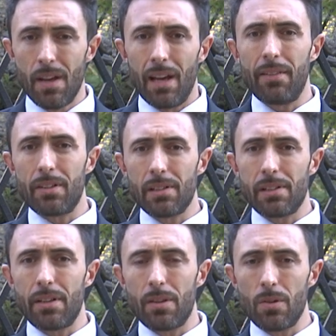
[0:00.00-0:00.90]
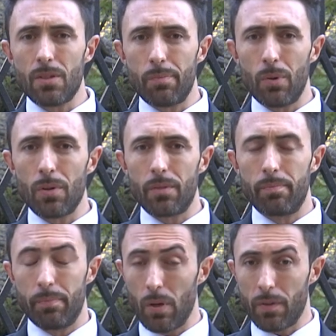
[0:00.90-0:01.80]
Evidently, those aboard
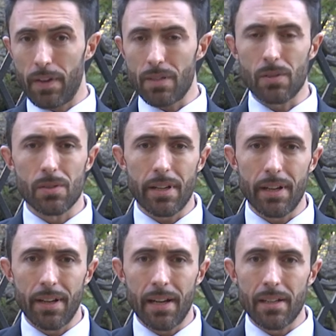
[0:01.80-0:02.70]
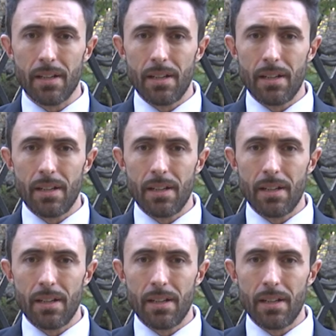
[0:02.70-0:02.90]
both vessels that night